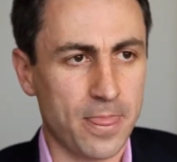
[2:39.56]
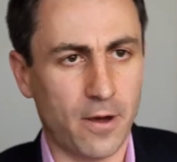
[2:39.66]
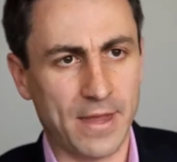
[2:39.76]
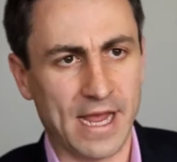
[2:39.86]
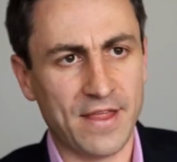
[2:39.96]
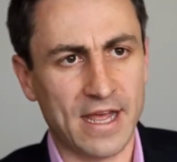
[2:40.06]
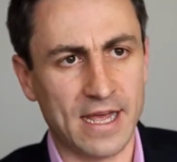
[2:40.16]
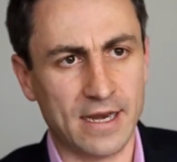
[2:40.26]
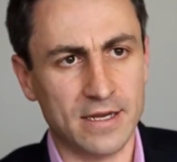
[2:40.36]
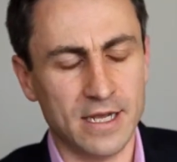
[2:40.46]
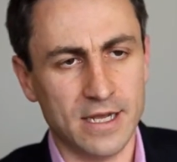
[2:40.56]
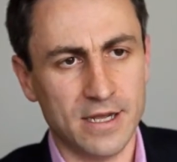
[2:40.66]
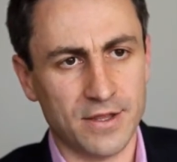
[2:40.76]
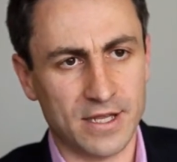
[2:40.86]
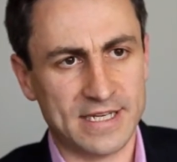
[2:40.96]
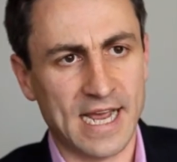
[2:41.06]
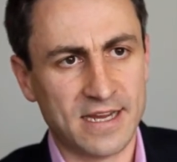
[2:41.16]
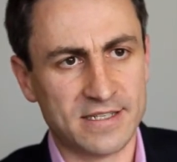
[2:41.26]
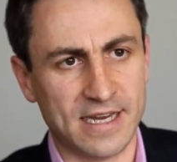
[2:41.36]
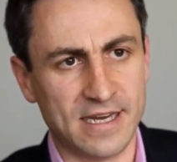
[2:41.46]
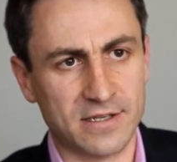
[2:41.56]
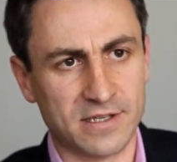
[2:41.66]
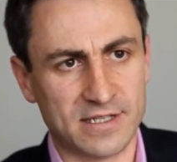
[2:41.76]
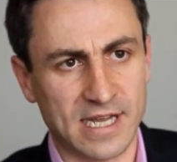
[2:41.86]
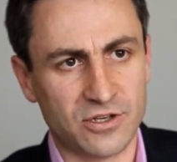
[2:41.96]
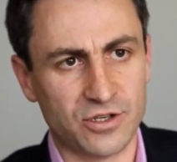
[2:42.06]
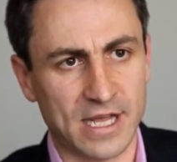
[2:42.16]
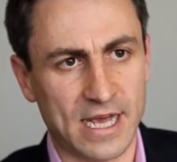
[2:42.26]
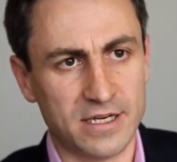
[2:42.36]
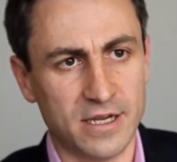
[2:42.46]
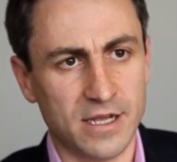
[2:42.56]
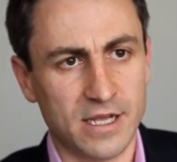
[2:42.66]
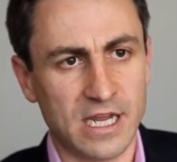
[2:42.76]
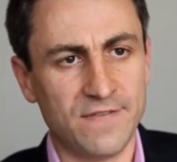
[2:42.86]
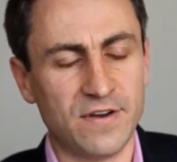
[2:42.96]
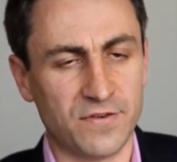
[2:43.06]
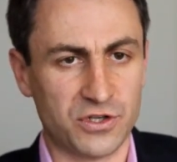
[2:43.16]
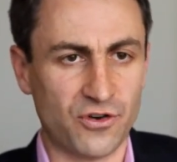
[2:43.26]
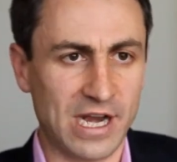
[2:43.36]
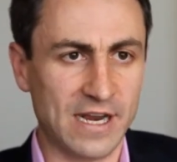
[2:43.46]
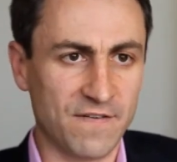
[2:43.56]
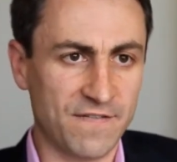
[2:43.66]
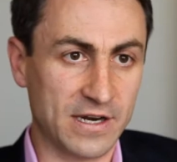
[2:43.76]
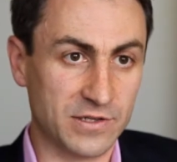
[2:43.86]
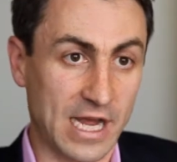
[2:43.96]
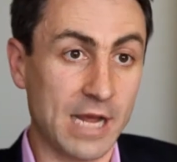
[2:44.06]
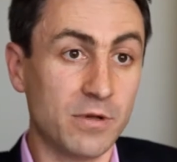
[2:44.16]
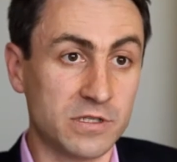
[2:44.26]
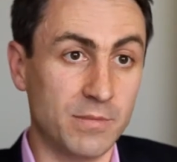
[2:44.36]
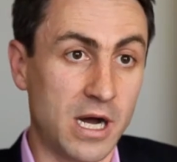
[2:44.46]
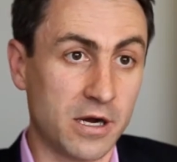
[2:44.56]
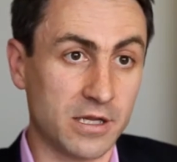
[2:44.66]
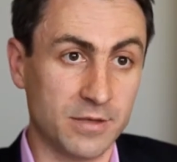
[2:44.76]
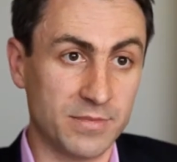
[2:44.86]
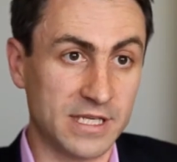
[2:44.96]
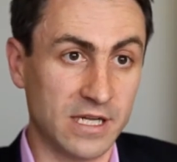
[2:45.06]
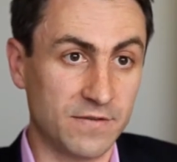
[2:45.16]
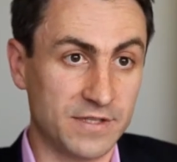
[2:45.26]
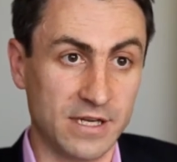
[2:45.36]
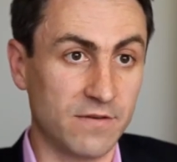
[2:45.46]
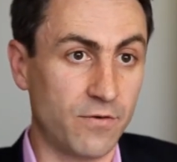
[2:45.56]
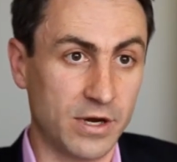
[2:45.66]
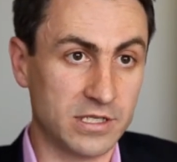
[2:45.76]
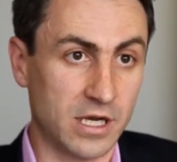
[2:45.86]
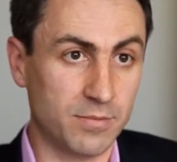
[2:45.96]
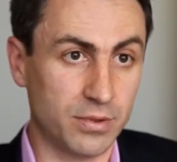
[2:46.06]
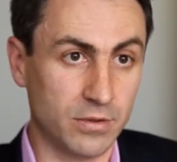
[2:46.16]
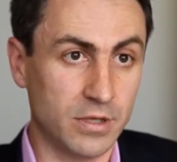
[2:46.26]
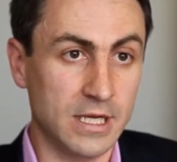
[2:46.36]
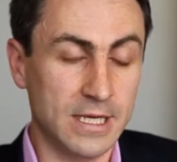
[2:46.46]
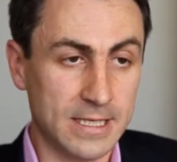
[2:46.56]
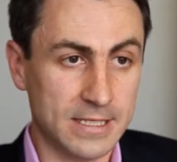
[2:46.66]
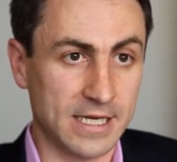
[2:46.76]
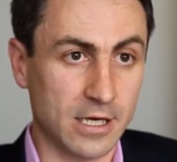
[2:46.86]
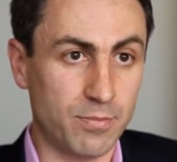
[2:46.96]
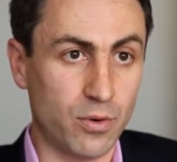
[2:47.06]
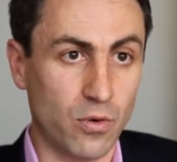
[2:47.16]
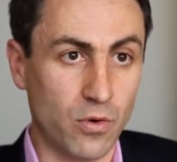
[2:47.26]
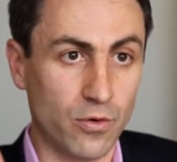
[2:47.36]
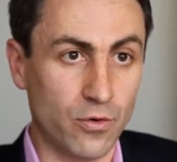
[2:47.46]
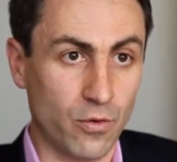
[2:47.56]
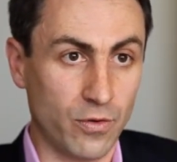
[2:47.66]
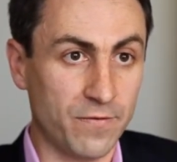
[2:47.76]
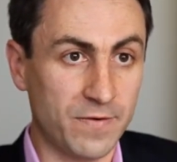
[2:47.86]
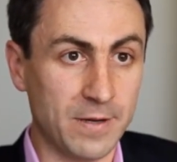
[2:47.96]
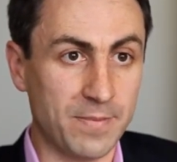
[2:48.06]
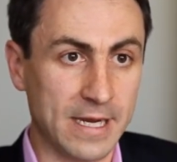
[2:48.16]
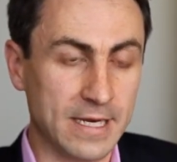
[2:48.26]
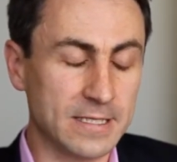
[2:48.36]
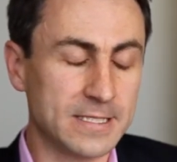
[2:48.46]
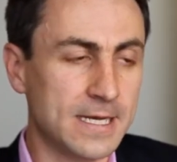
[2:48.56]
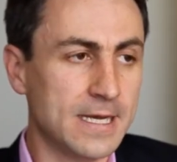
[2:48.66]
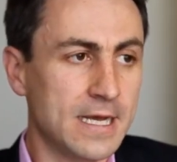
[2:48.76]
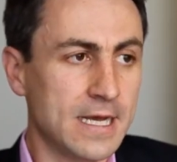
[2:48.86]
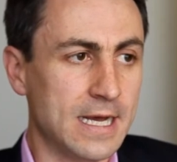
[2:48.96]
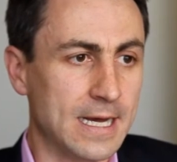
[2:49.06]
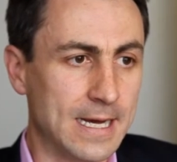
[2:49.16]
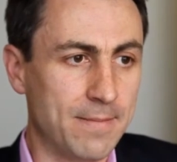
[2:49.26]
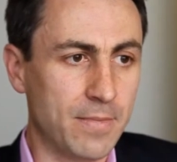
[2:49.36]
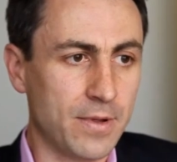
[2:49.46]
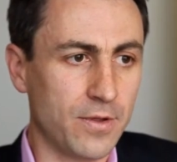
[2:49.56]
on the other hand, the tax settings are such that even if Australian funds are able to market themselves in, for example, Singapore or the Philippines, there